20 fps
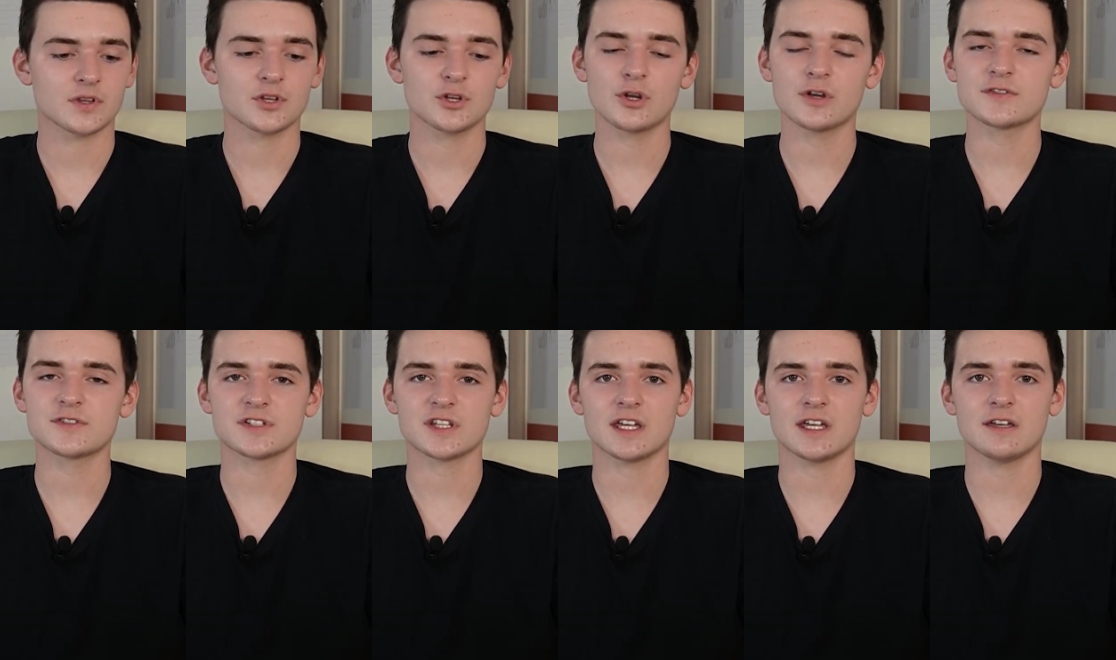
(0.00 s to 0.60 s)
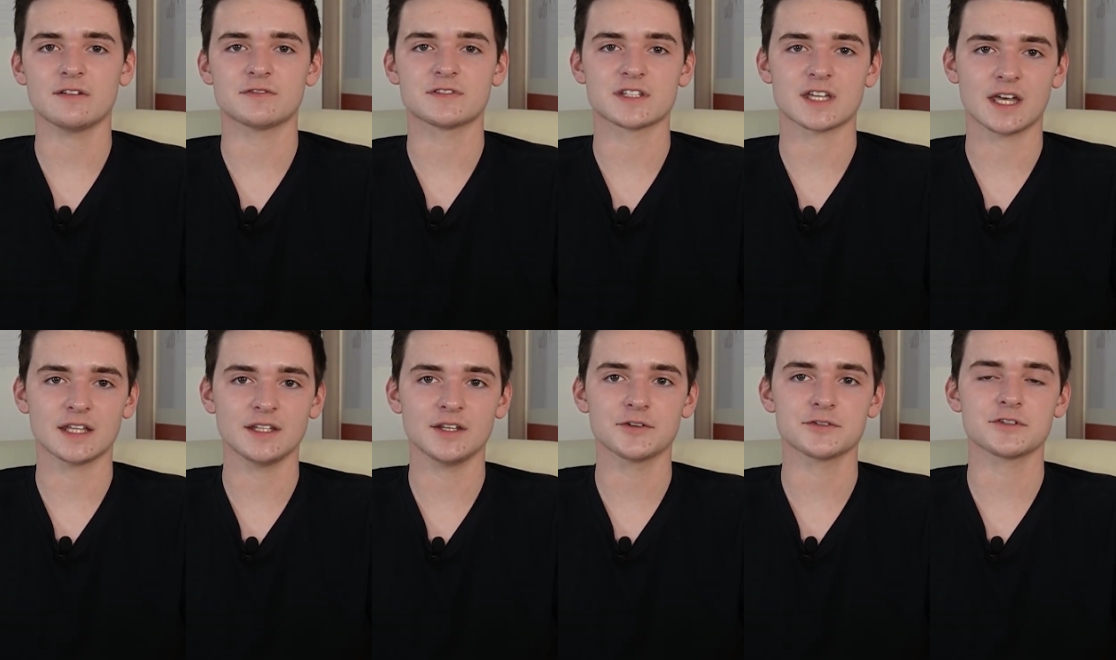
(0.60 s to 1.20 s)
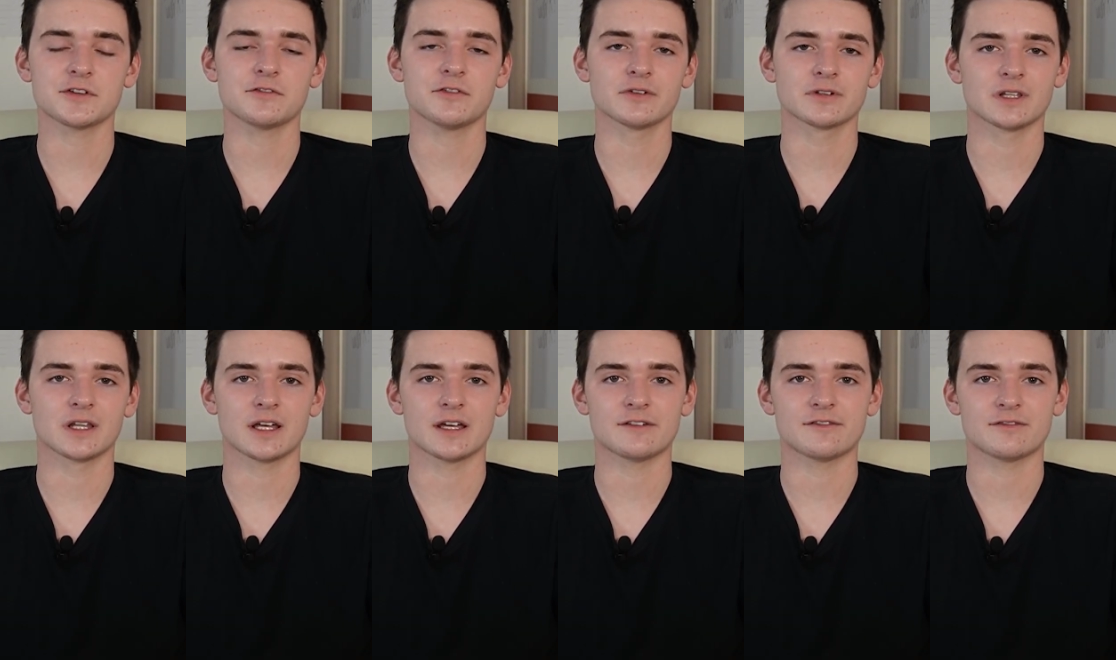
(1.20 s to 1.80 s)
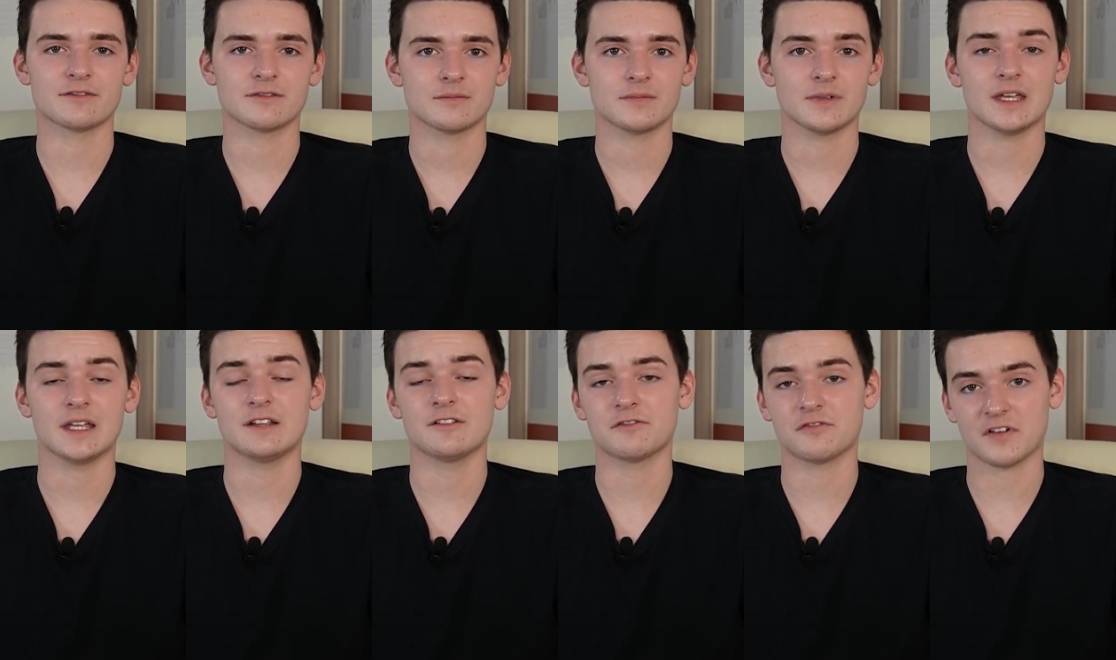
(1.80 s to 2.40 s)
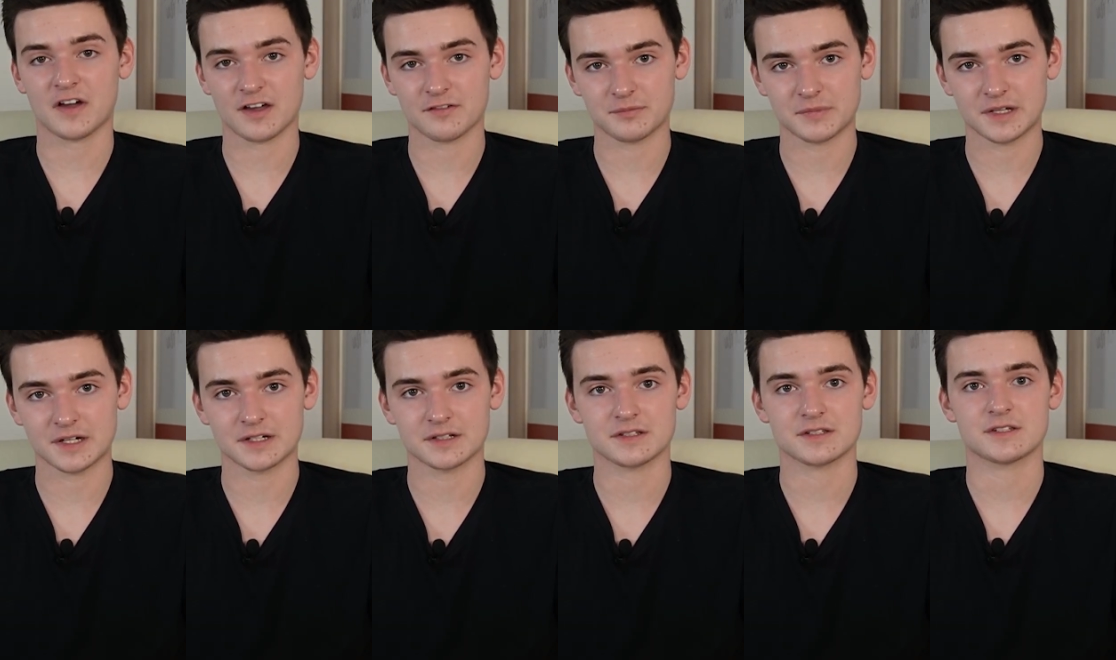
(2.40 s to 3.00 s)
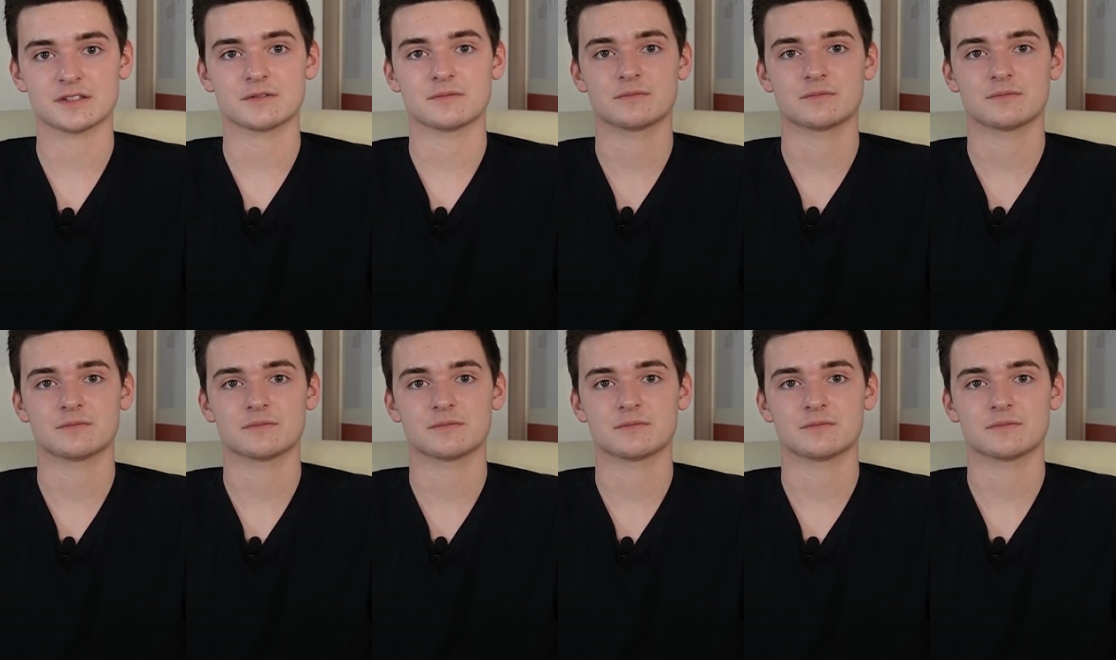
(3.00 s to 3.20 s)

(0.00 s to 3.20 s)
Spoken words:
you have saved 10 years of your life in 5 minutes.